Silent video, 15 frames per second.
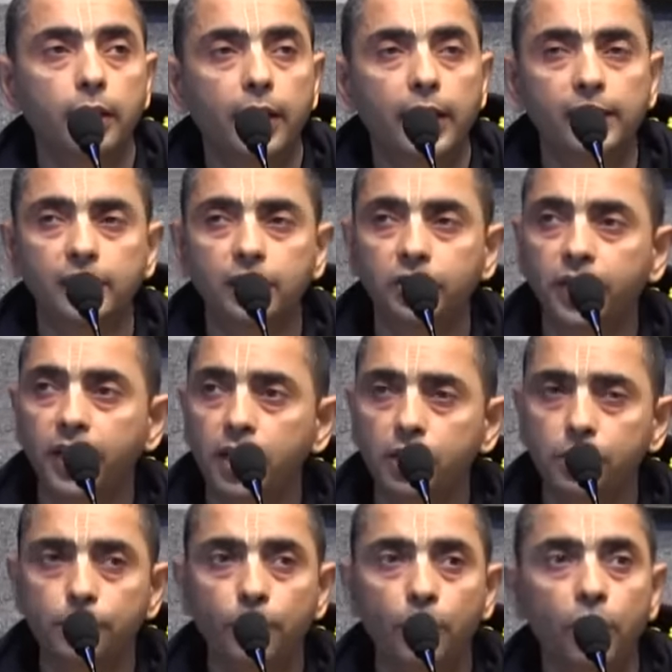I'll just share a
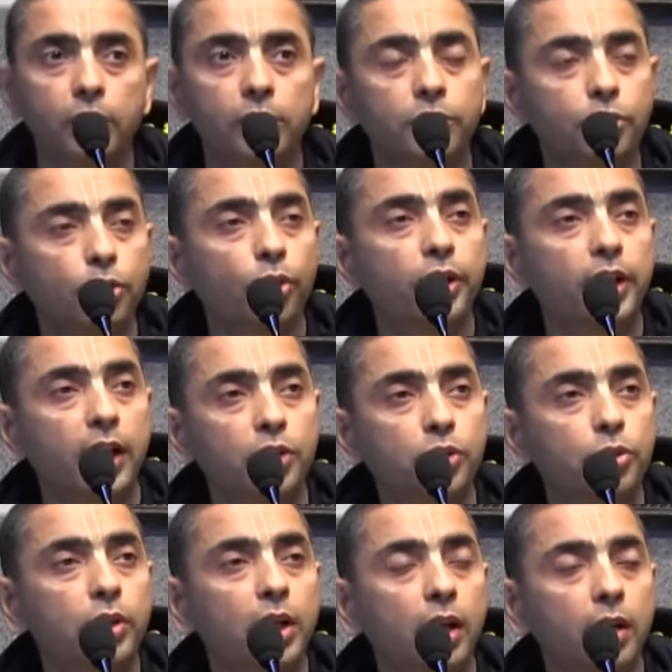small story.
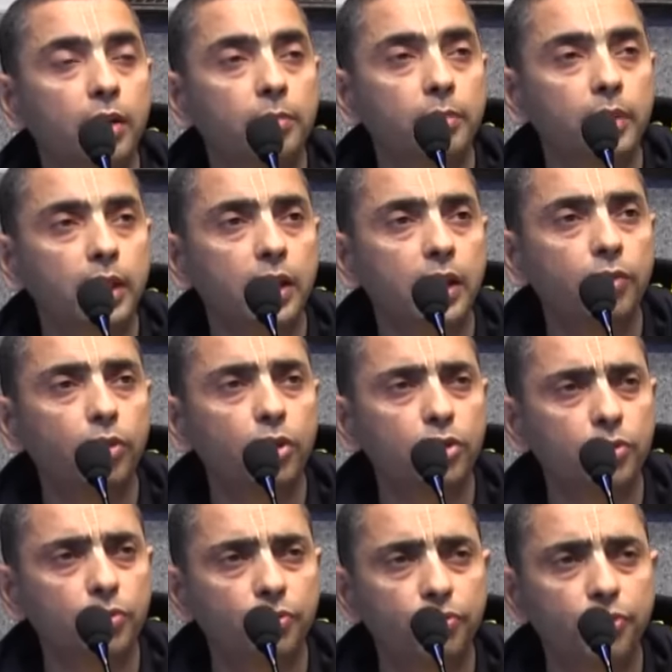Arjuna, he
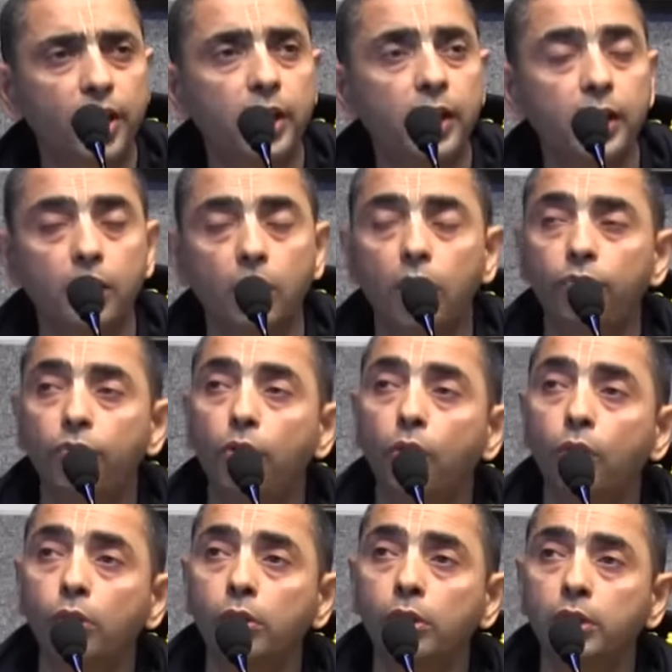was very, of
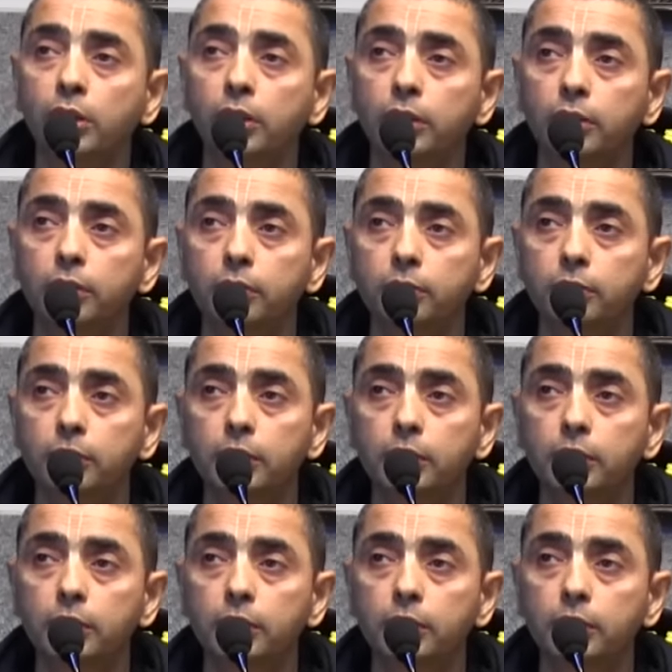all the